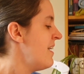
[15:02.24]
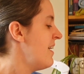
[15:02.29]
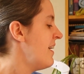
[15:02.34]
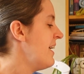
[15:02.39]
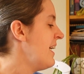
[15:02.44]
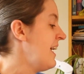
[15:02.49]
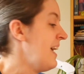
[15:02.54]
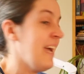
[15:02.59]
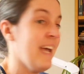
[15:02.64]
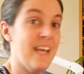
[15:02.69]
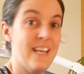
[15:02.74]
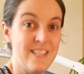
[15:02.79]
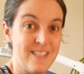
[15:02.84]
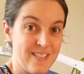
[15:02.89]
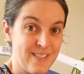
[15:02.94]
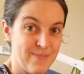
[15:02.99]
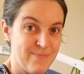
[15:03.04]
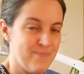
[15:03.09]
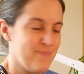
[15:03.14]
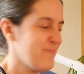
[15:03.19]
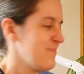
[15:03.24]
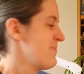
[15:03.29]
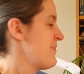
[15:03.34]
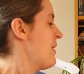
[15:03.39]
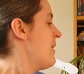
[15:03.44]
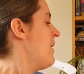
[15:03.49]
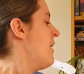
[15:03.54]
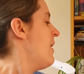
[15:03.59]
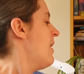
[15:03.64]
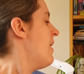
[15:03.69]
is
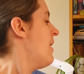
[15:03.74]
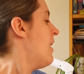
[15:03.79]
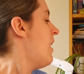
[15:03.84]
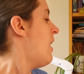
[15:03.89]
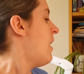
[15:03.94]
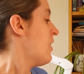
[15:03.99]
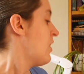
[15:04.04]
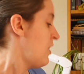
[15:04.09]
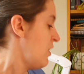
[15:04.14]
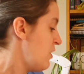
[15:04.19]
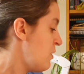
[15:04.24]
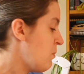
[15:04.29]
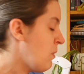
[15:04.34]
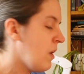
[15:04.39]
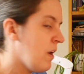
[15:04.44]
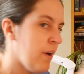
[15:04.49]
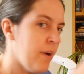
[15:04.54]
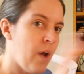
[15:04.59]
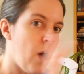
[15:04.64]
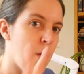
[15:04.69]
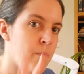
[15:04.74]
clue 1. I'm